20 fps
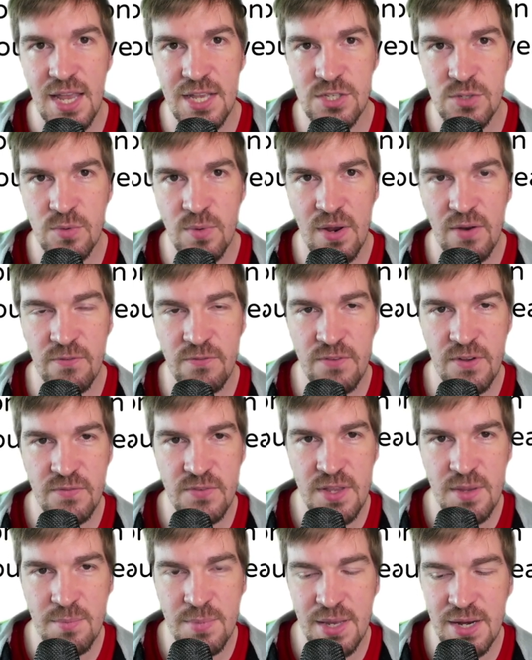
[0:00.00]
It's around
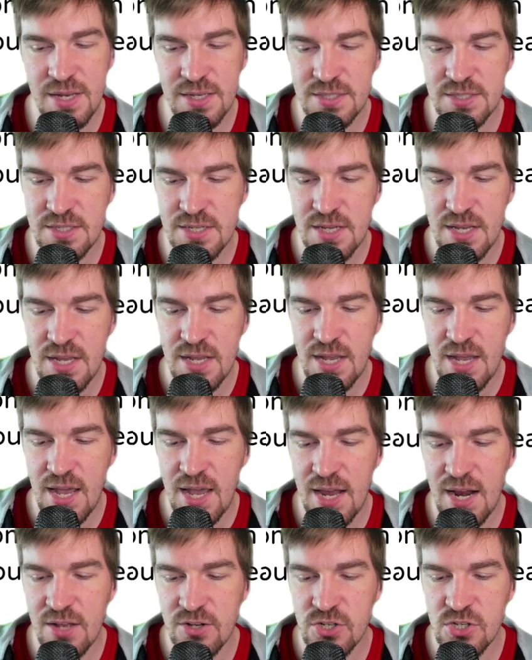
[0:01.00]
50 minutes,
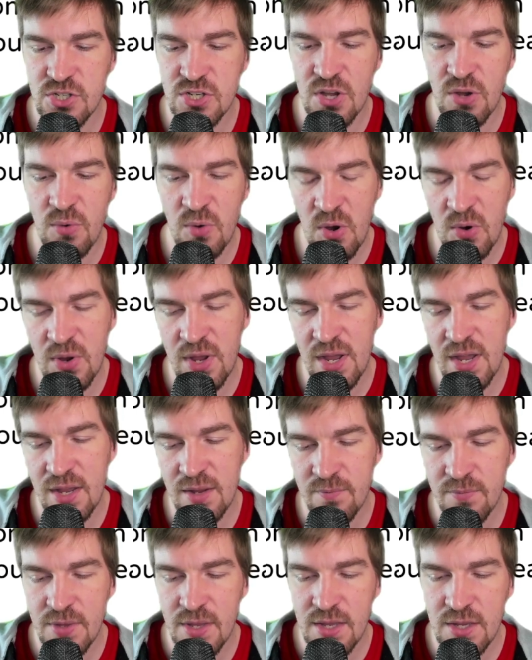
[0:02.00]
and I'll just go,
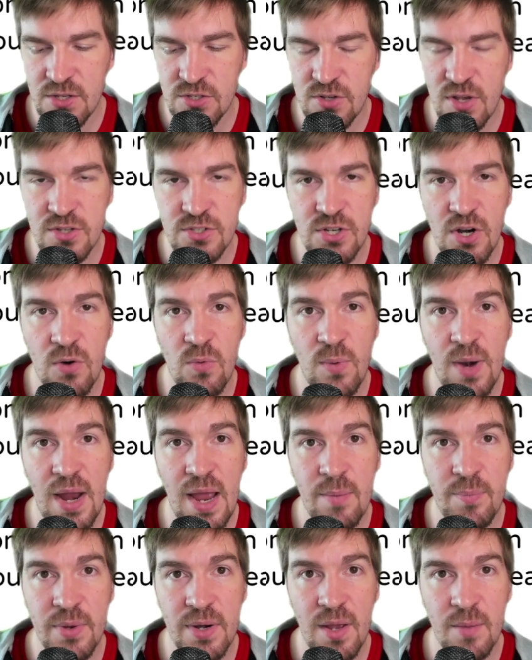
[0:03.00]
okay, so I'll start
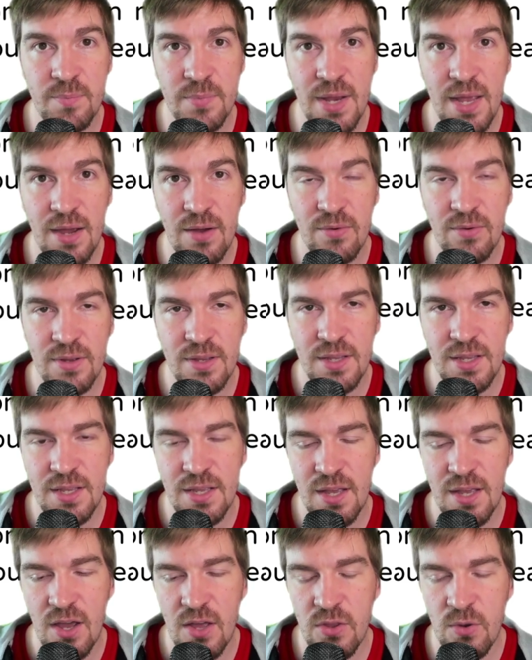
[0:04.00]
wrapping up now.
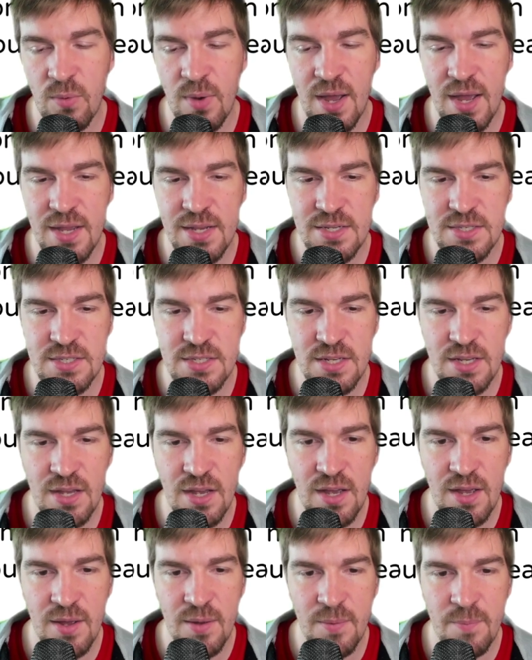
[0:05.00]
Otherwise,
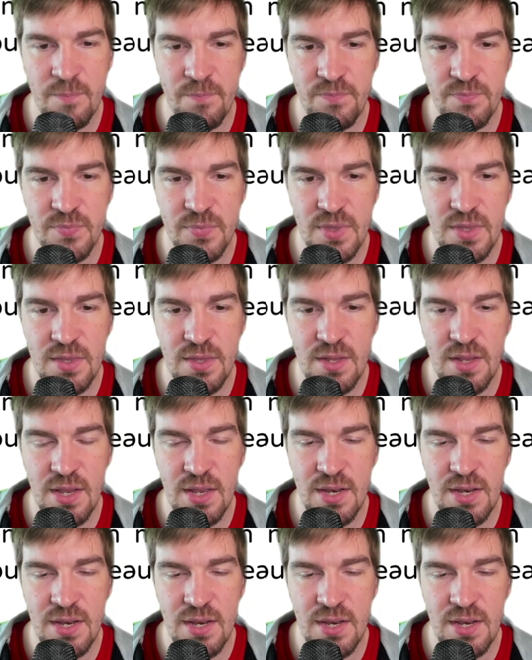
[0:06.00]
and